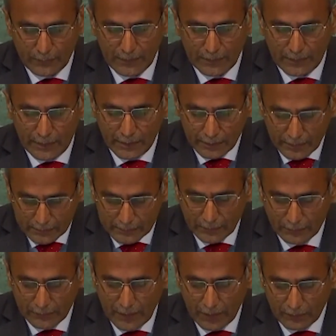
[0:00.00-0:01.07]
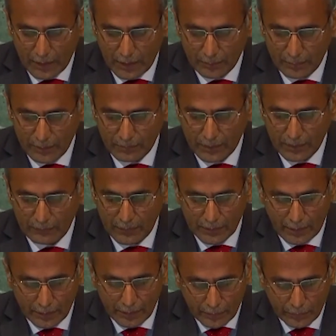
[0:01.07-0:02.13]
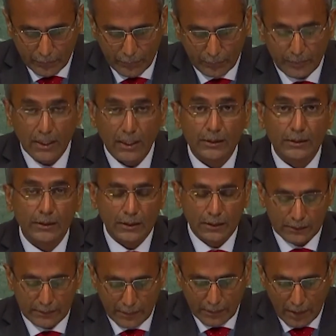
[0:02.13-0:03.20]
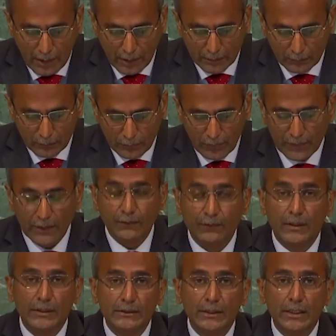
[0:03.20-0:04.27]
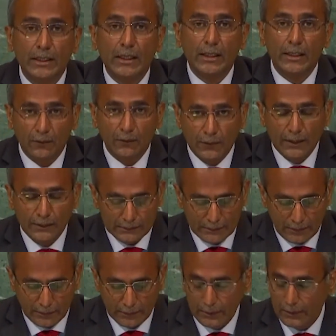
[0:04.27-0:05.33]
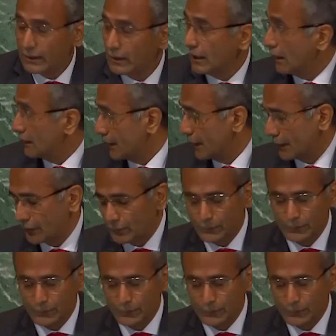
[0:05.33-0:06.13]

The interests of the Afghan people will continue to be at the heart of our efforts in Afghanistan. I thank you.